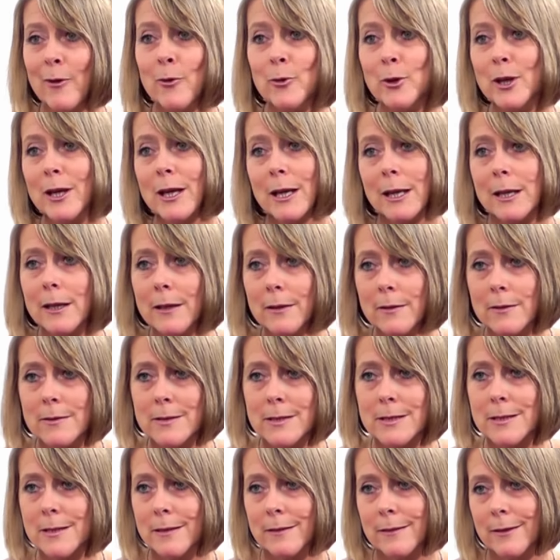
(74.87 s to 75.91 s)
all your
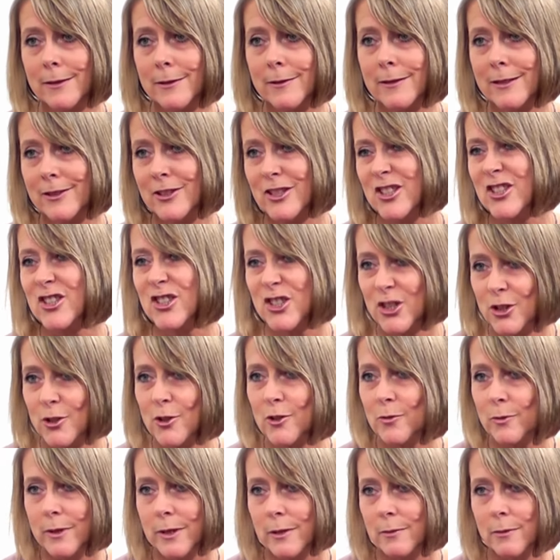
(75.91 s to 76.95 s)
clothes so you can just
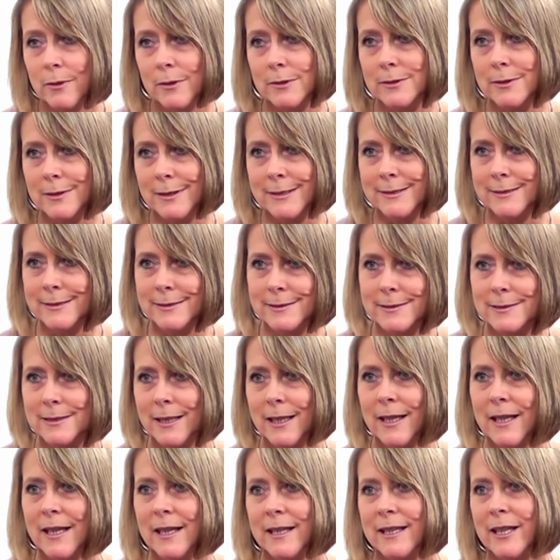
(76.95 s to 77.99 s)
choose what you want and,
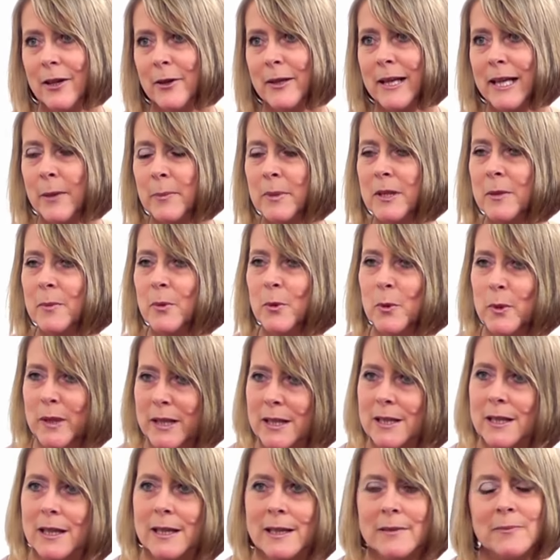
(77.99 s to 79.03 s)
you know, get up in the
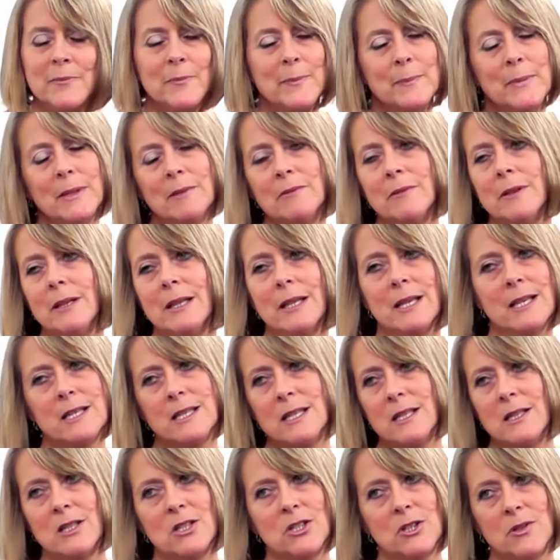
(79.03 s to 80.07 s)
morning and, and be really
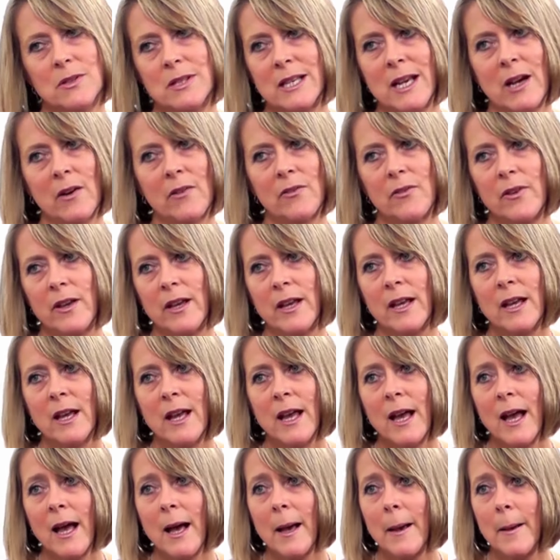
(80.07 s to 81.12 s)
easy to choose an outfit.
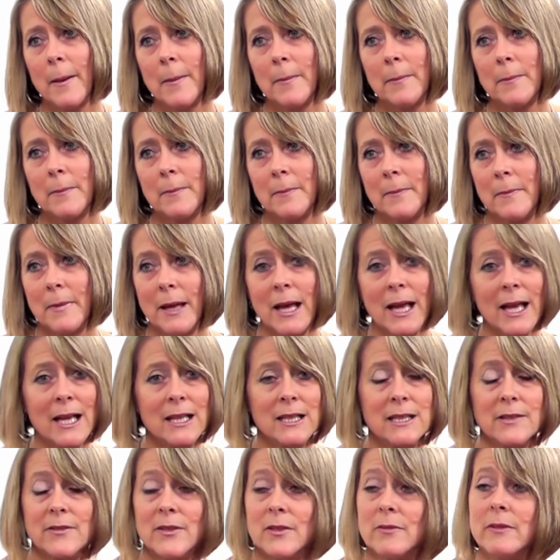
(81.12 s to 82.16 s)
Um,
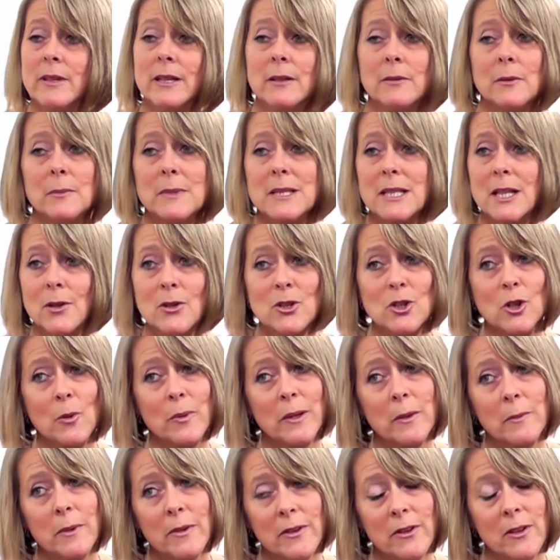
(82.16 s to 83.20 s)
and if you really want me to go
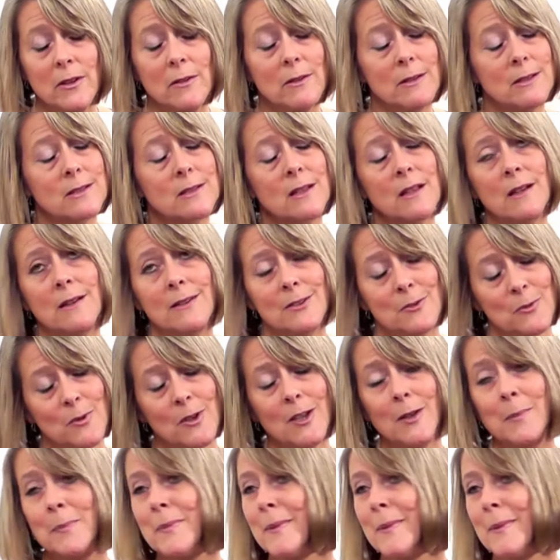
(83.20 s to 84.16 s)
shopping with you, it's hard work,